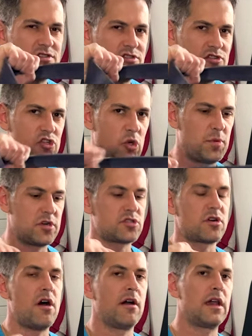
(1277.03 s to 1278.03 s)
super
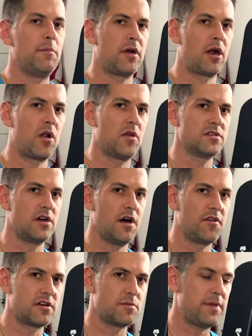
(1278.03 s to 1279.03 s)
strong compared to those
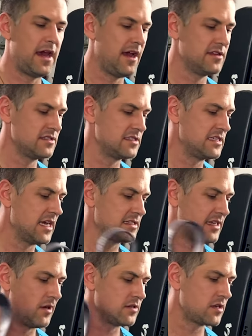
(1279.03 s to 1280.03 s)
other bands and sets
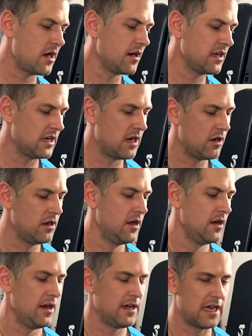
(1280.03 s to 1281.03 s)
that I was talking about.
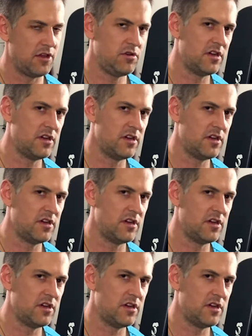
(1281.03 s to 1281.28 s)
Again, you